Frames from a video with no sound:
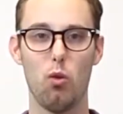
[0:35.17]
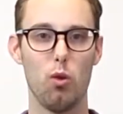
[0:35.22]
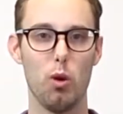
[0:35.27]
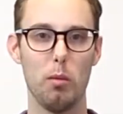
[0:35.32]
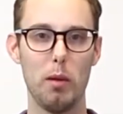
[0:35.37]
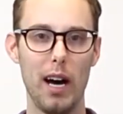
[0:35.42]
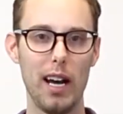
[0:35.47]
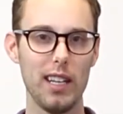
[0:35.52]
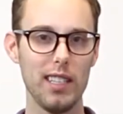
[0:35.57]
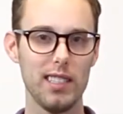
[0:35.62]

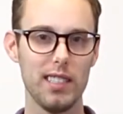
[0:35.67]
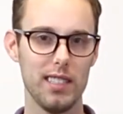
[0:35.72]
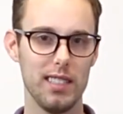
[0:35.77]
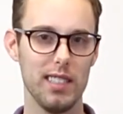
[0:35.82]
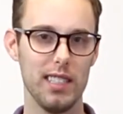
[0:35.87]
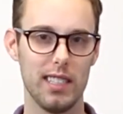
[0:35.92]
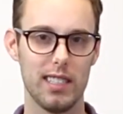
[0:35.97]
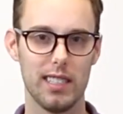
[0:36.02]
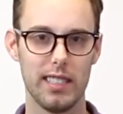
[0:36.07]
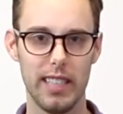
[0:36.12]
Robotics
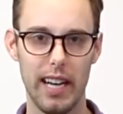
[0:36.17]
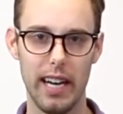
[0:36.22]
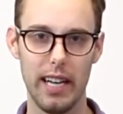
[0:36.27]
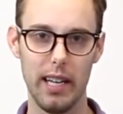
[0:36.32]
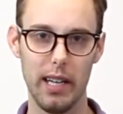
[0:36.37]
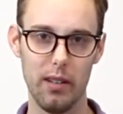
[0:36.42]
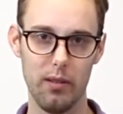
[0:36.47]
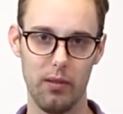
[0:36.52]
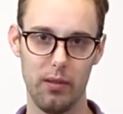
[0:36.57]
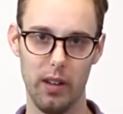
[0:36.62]
is an
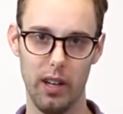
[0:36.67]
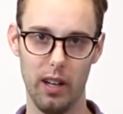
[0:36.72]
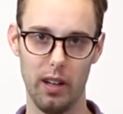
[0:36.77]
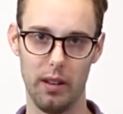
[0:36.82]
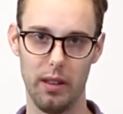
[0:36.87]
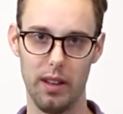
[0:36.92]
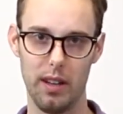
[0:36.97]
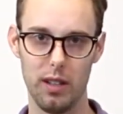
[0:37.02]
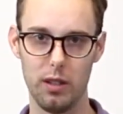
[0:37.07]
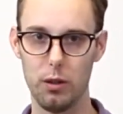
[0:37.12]
exciting
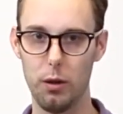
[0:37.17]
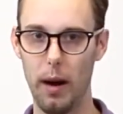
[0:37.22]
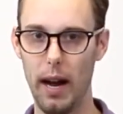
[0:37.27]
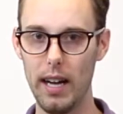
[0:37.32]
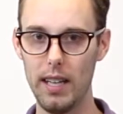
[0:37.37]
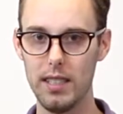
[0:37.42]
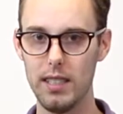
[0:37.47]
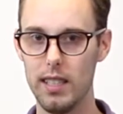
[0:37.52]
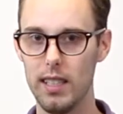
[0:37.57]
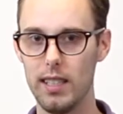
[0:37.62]
field that
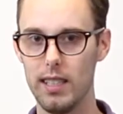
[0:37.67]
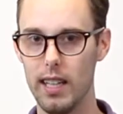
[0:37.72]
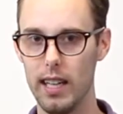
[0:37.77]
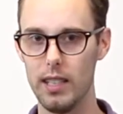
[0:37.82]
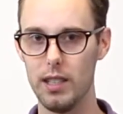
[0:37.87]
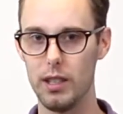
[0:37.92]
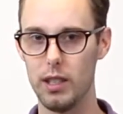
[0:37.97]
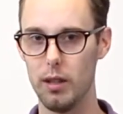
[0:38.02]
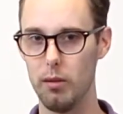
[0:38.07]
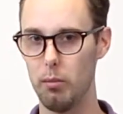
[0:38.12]
attracts the
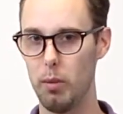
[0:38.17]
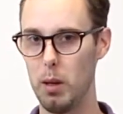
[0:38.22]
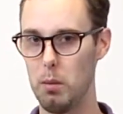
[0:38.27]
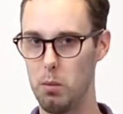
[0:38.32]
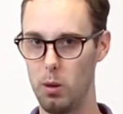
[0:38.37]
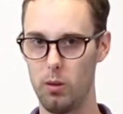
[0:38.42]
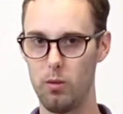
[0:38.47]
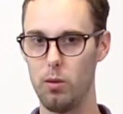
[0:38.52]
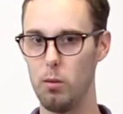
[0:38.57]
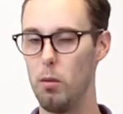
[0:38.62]
attention of
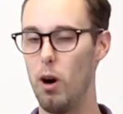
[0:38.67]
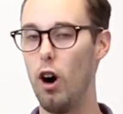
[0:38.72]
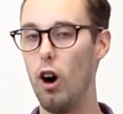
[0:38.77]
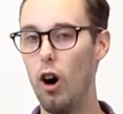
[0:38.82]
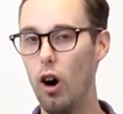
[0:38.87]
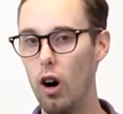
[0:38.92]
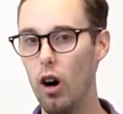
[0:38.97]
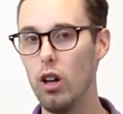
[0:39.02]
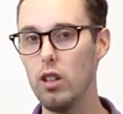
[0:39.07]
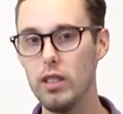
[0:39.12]
people from
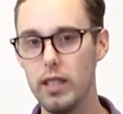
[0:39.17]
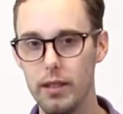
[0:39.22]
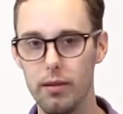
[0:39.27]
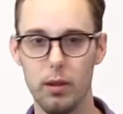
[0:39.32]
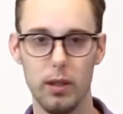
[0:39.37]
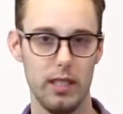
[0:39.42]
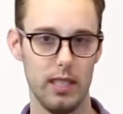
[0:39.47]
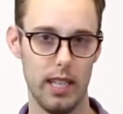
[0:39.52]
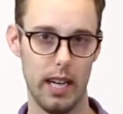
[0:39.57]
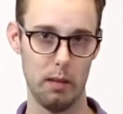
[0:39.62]
all
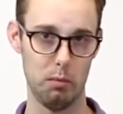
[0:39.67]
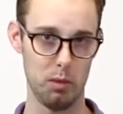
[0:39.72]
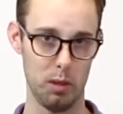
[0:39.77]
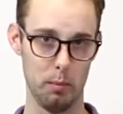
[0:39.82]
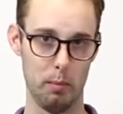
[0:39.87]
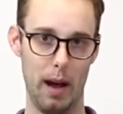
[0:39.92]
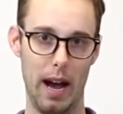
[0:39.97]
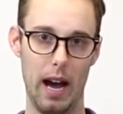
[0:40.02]
different types of